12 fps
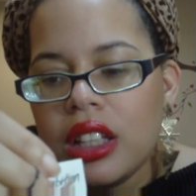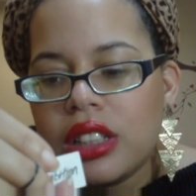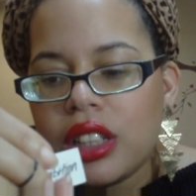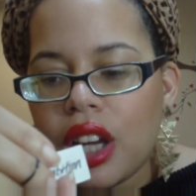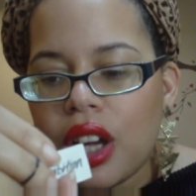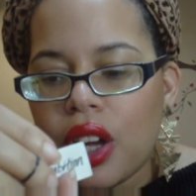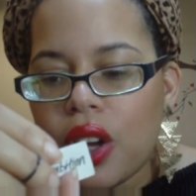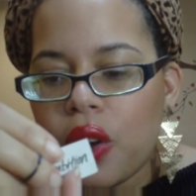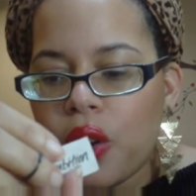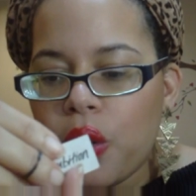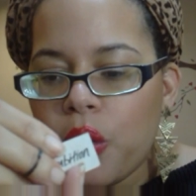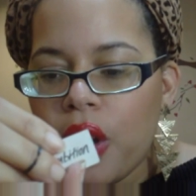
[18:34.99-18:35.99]

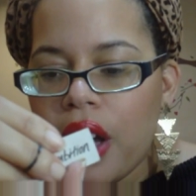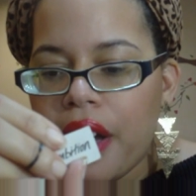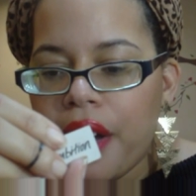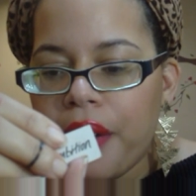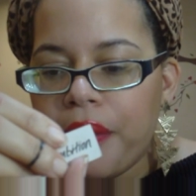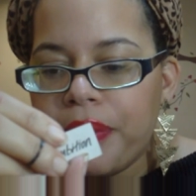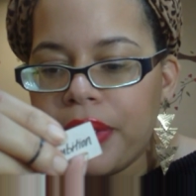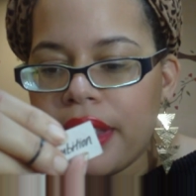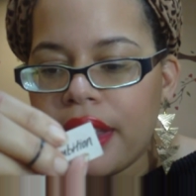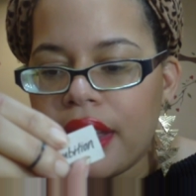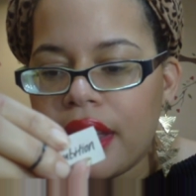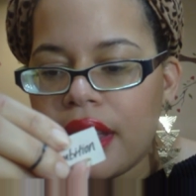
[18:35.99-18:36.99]
So,
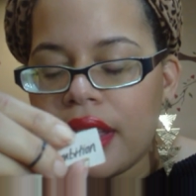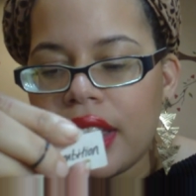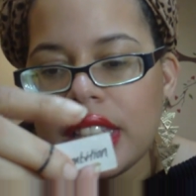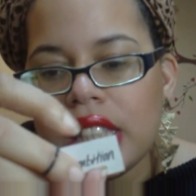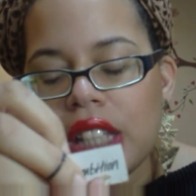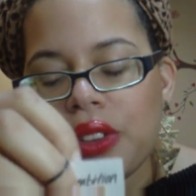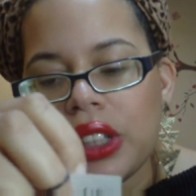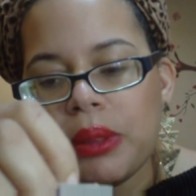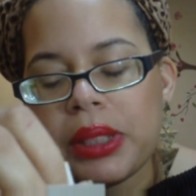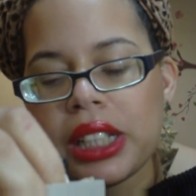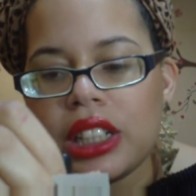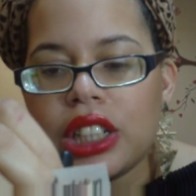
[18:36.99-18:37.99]
this liquid
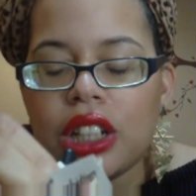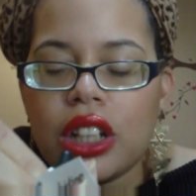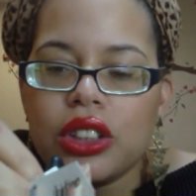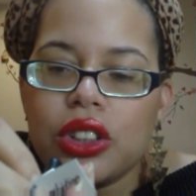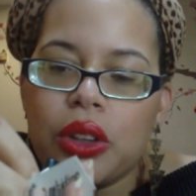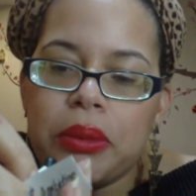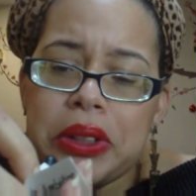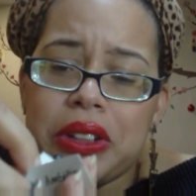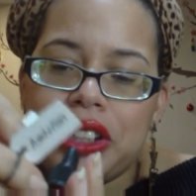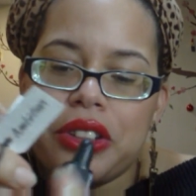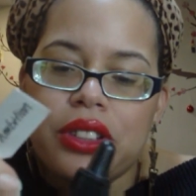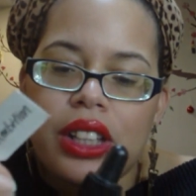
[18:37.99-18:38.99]
lipstick, she also told me you
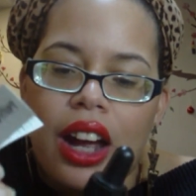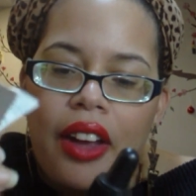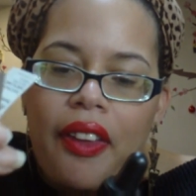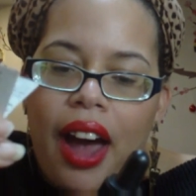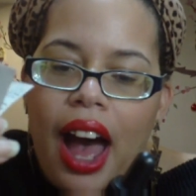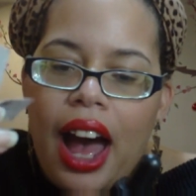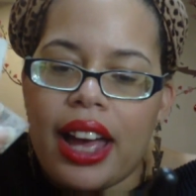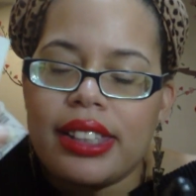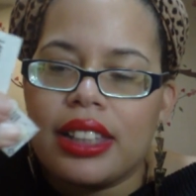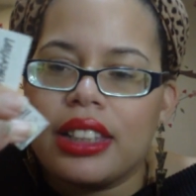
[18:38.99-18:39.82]
could use it on the eyes.